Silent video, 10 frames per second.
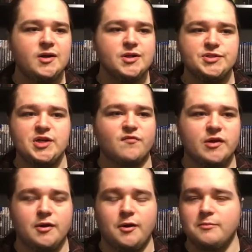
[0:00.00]
Jeffrey
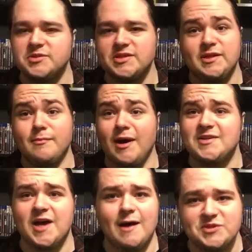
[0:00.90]
Combs is in my
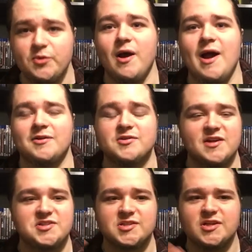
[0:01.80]
top 2 actors. I
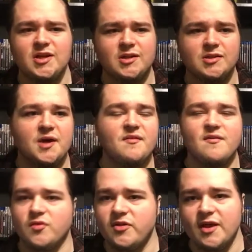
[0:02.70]
just love
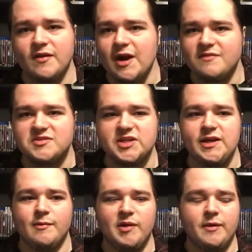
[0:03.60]
everything that I've seen
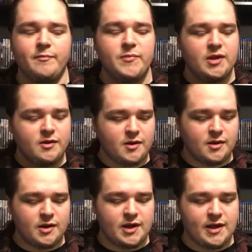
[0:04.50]
him
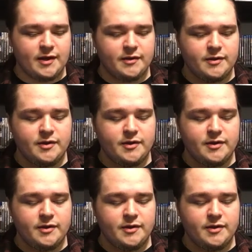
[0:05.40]
in. And,